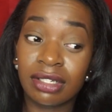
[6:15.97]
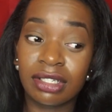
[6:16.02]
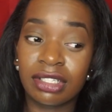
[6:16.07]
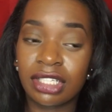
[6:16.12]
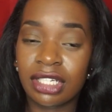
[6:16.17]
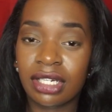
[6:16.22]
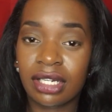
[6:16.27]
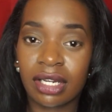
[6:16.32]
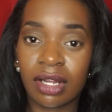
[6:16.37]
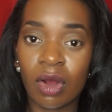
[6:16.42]

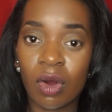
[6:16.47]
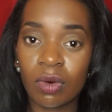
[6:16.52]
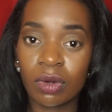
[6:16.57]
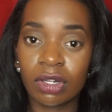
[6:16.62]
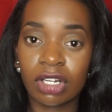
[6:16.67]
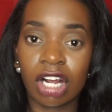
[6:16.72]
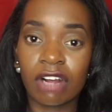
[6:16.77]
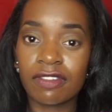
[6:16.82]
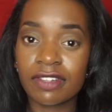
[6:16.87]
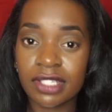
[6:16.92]
didn't hold
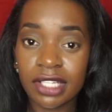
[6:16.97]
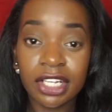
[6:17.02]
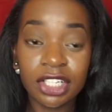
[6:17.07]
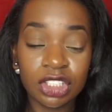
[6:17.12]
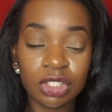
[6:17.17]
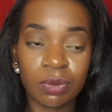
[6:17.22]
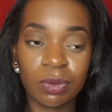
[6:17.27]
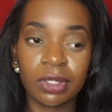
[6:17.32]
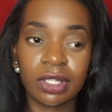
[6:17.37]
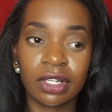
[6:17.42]
a
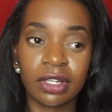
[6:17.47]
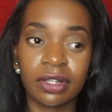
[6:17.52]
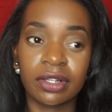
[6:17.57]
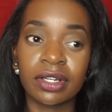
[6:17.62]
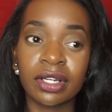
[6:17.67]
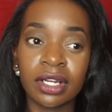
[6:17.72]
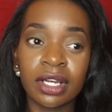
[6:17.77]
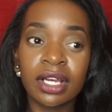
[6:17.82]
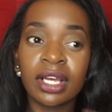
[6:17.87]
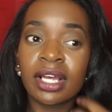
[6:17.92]
conversation with her.